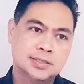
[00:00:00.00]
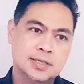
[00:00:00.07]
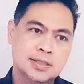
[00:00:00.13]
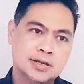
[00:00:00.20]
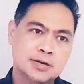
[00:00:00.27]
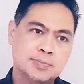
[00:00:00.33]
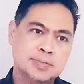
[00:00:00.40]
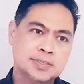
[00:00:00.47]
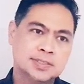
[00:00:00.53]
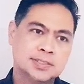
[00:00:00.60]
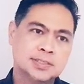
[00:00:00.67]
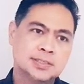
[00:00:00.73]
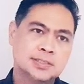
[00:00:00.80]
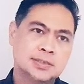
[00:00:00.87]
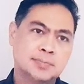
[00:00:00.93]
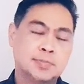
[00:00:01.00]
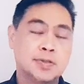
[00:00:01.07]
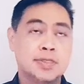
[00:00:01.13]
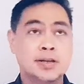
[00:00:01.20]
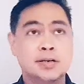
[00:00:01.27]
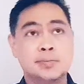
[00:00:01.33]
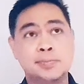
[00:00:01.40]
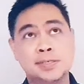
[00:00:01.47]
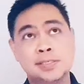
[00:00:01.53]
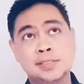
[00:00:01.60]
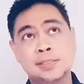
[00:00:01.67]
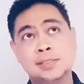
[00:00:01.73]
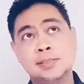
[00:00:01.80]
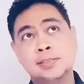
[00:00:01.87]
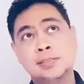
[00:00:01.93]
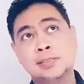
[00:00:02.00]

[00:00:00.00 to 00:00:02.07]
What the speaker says: therapists, hypnotherapists,